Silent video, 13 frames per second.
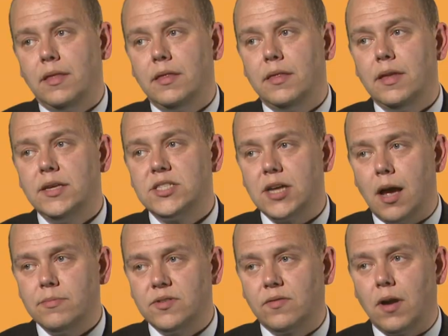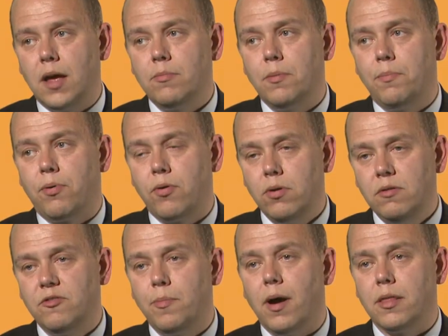These types of claim are
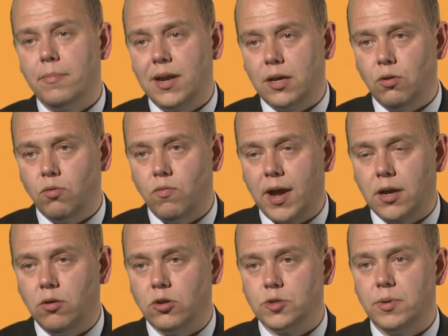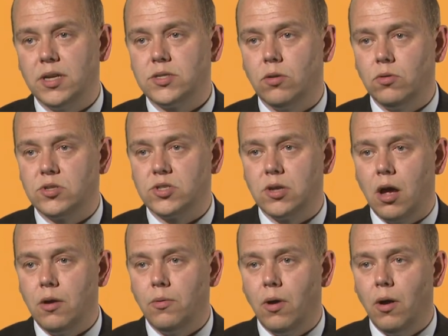proved by the medical records, but it's
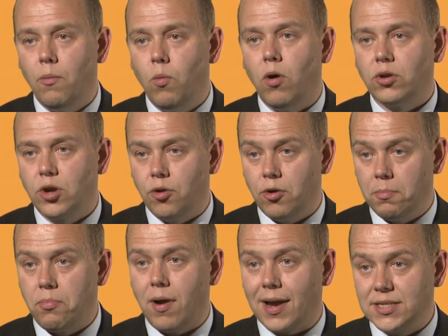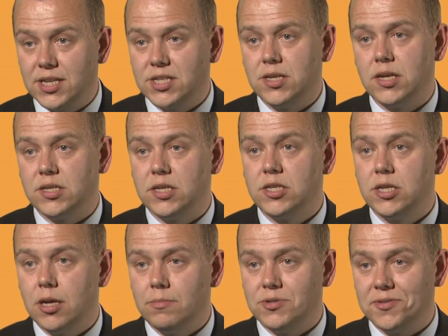also what current practice is in
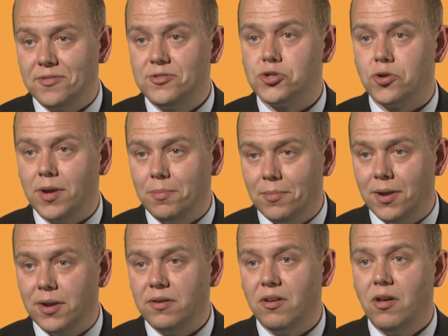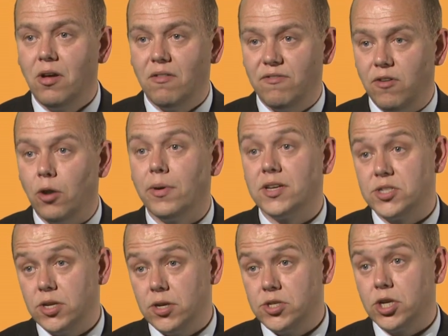terms of treatment following
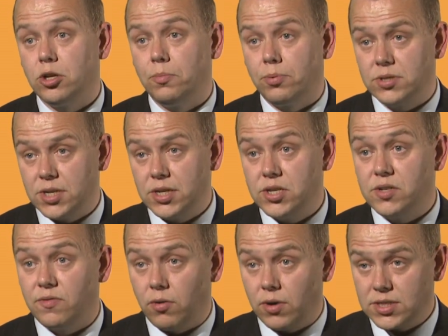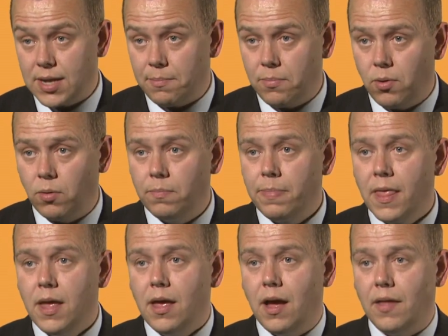surgical procedures, for example.
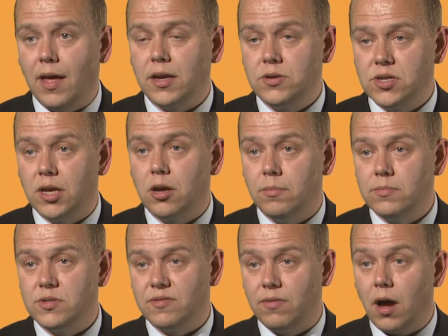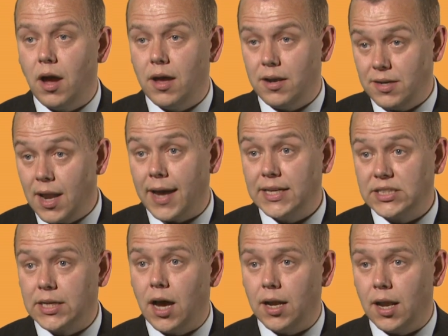And that usually comes via
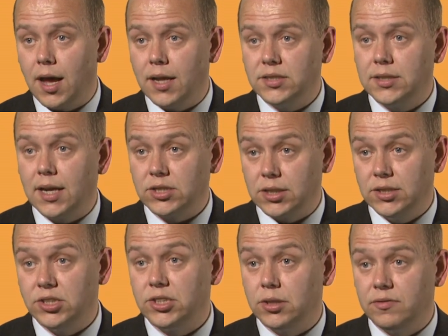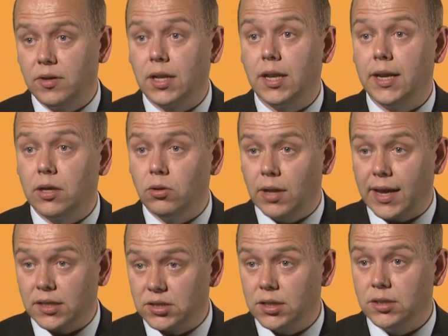NICE guidelines, National Institute for Clinical
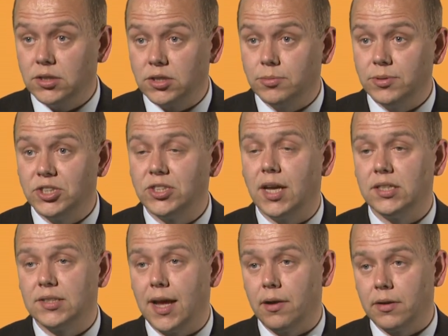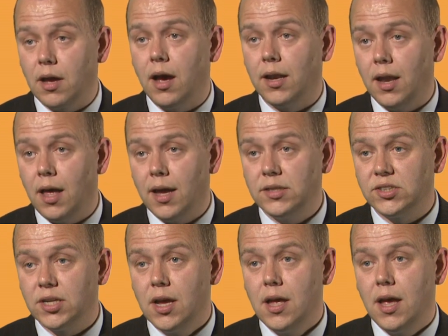Excellence, which sets down
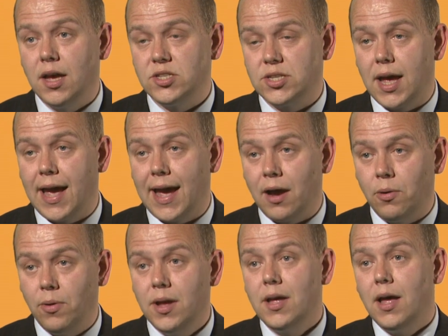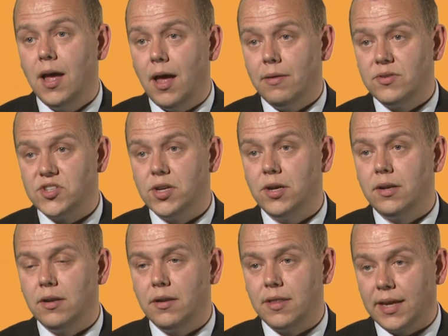guidelines as to how
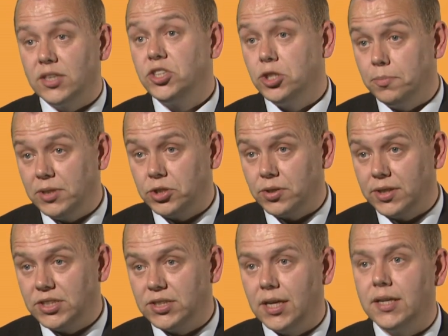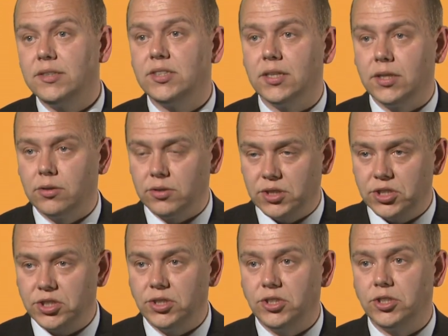certain things should be treated, certain
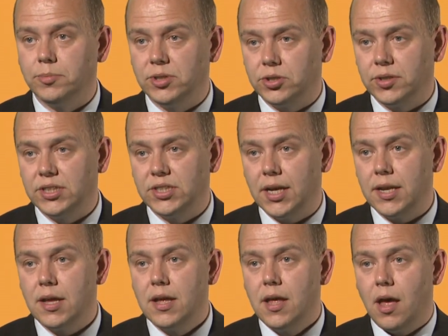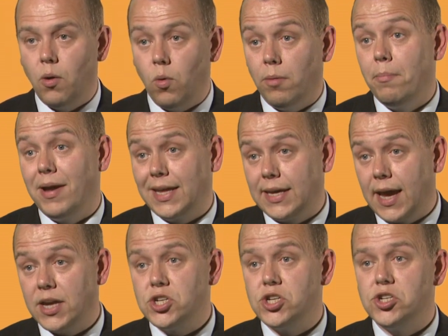conditions should be treated, what
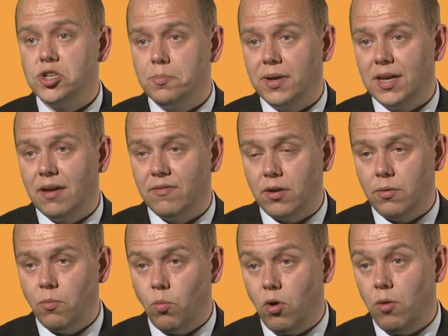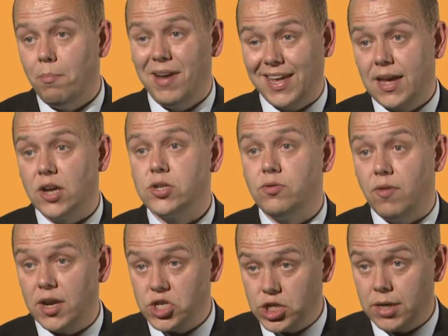medication should be given, what medication
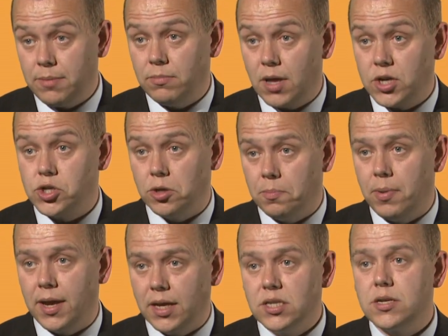regime there should be.